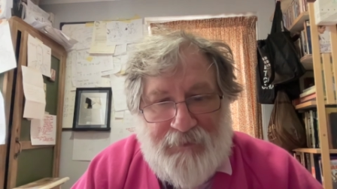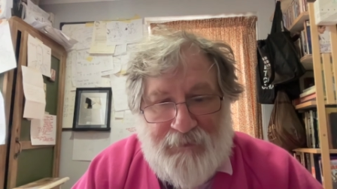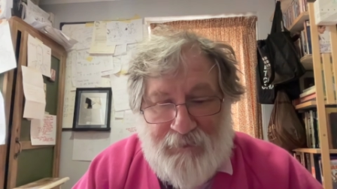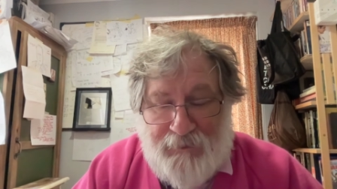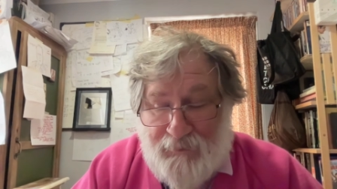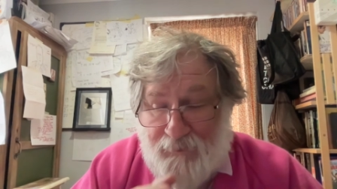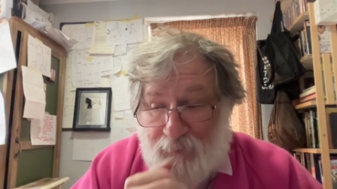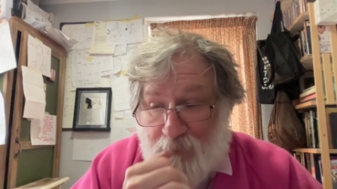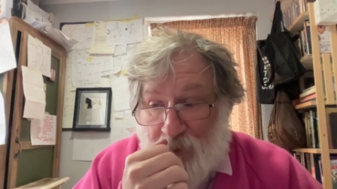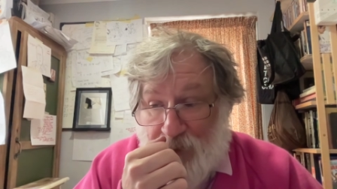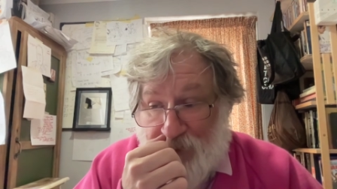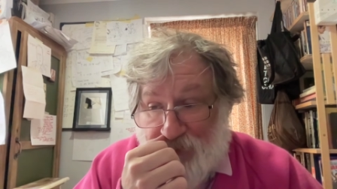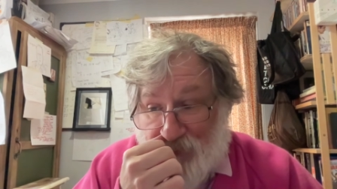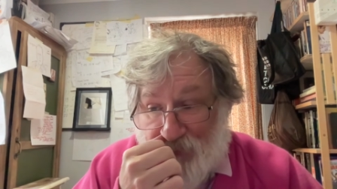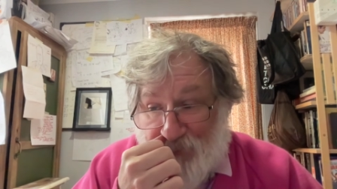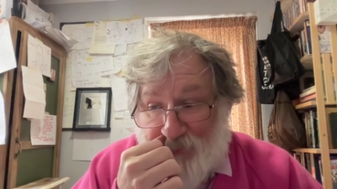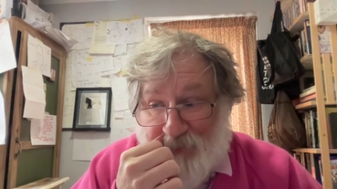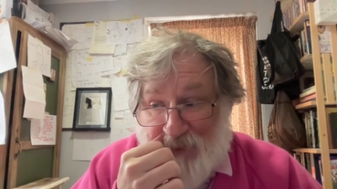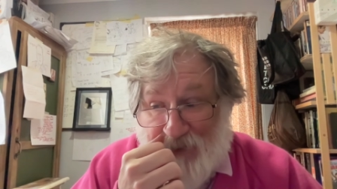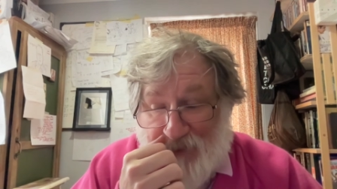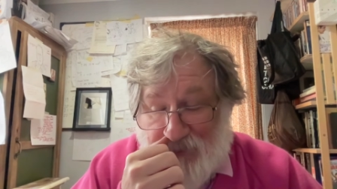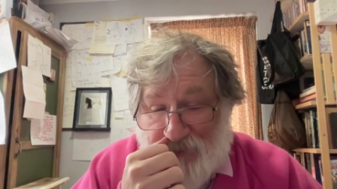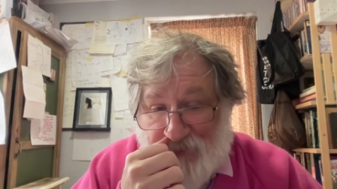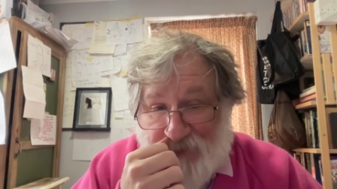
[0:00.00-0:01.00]
One of them,
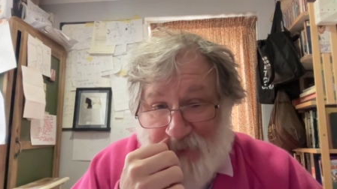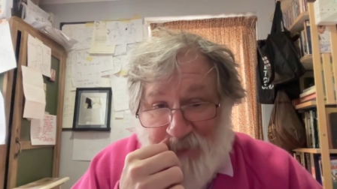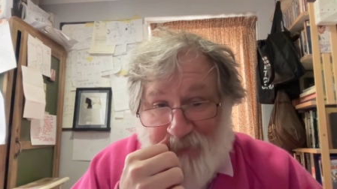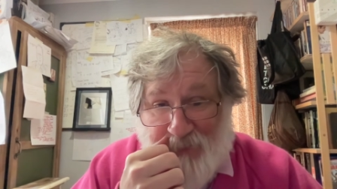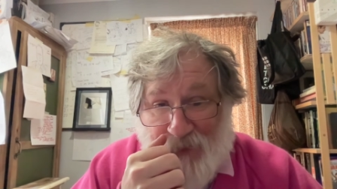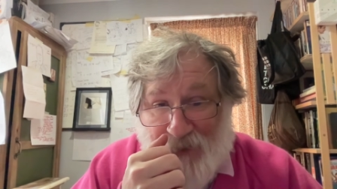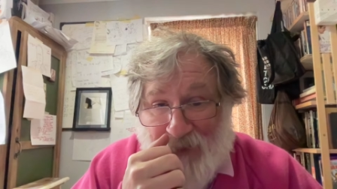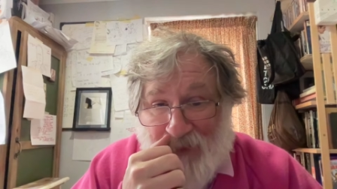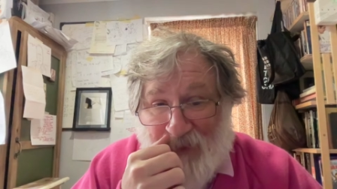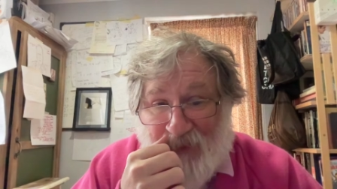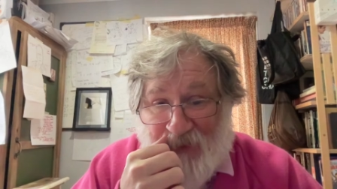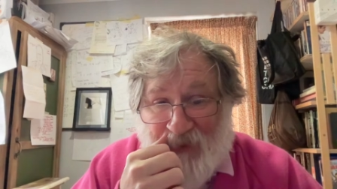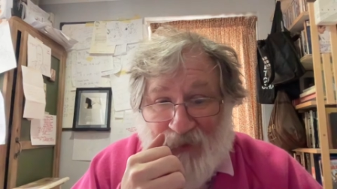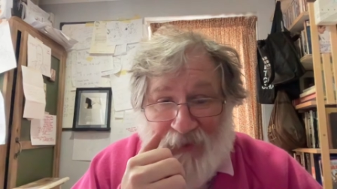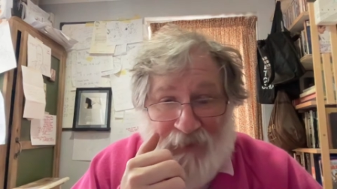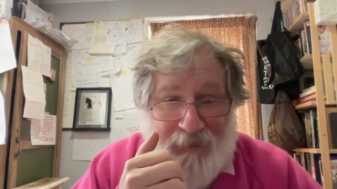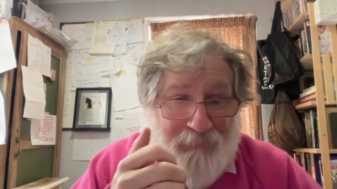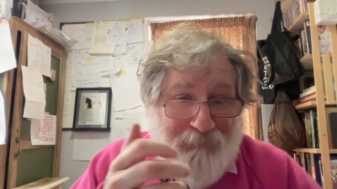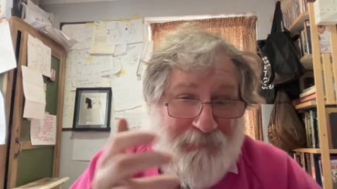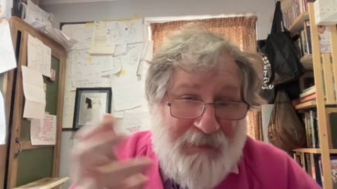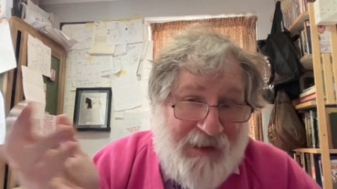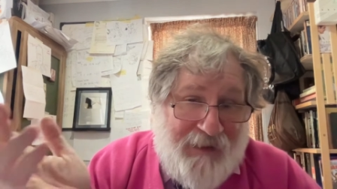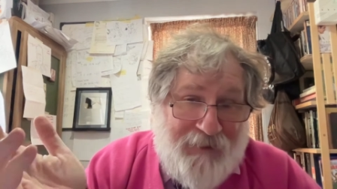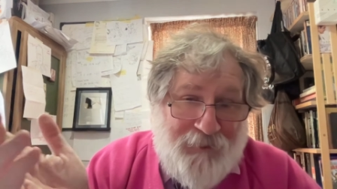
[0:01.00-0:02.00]
Andrew Parker,
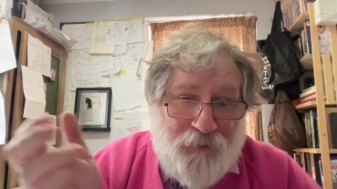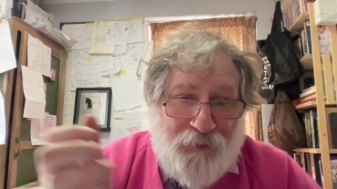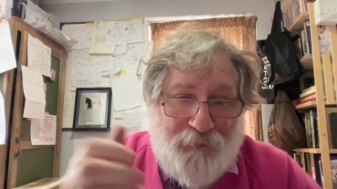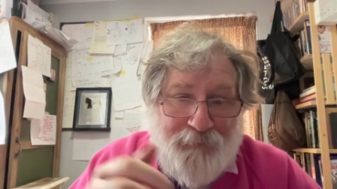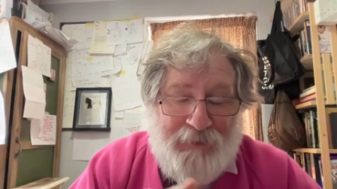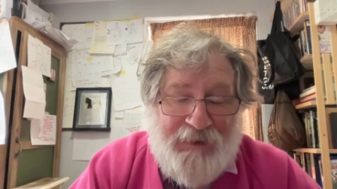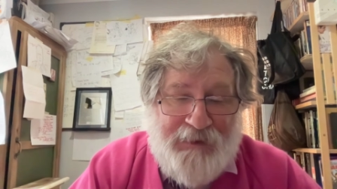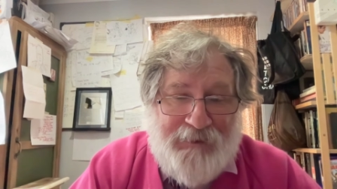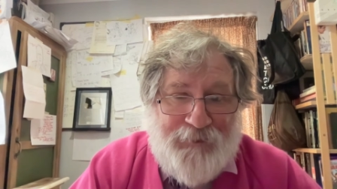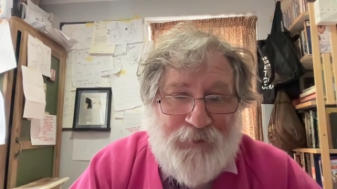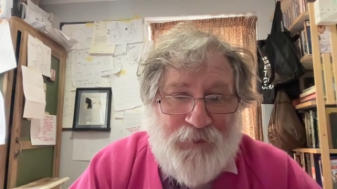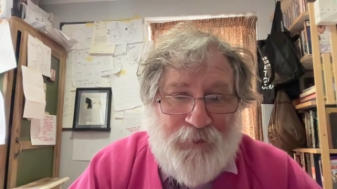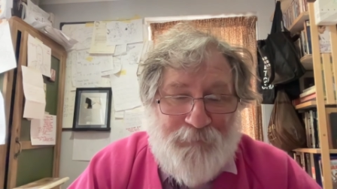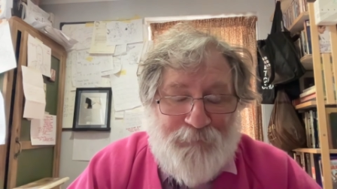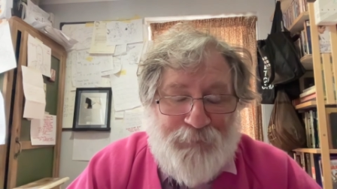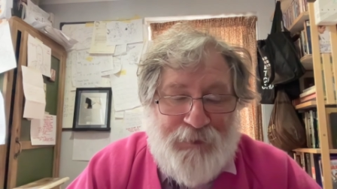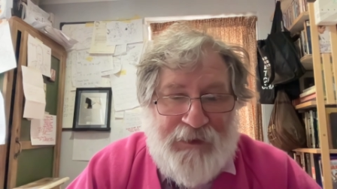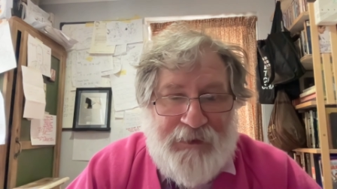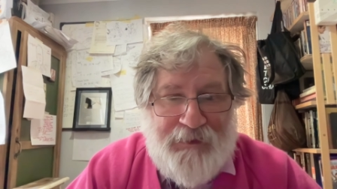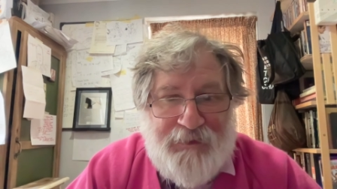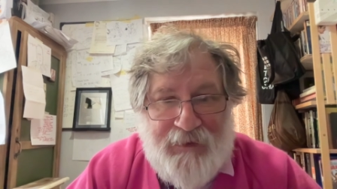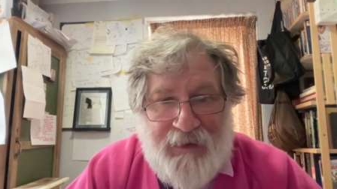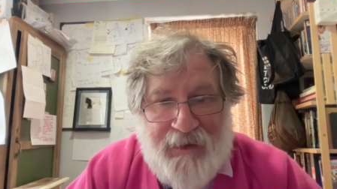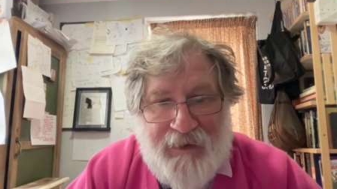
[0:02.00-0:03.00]
may or may not
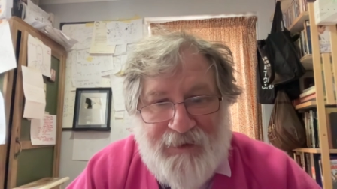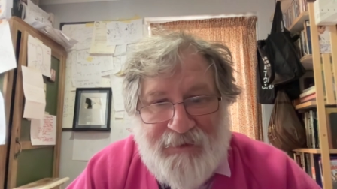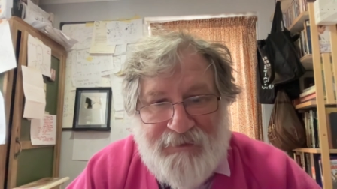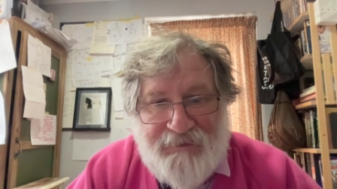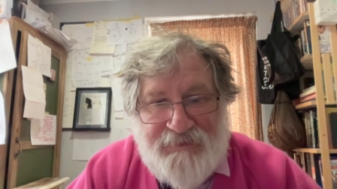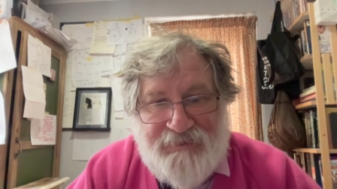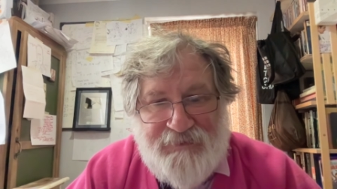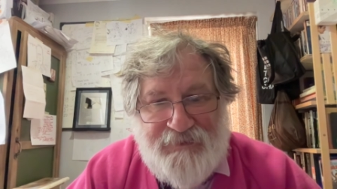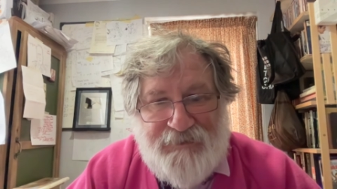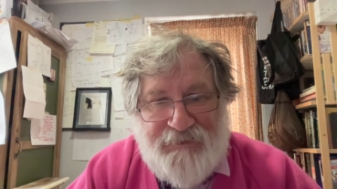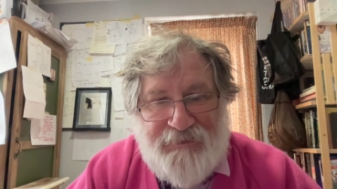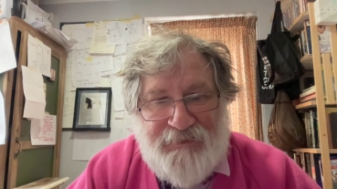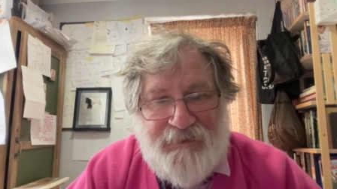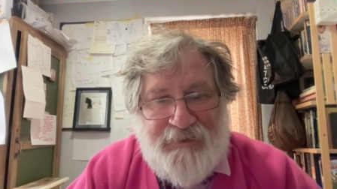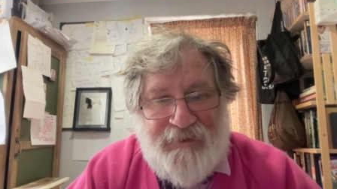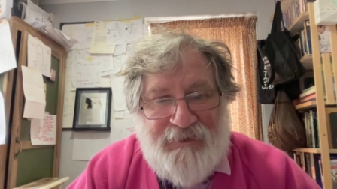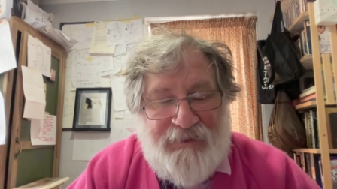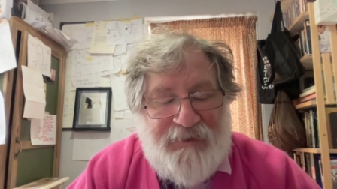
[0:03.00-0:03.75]
be an actor.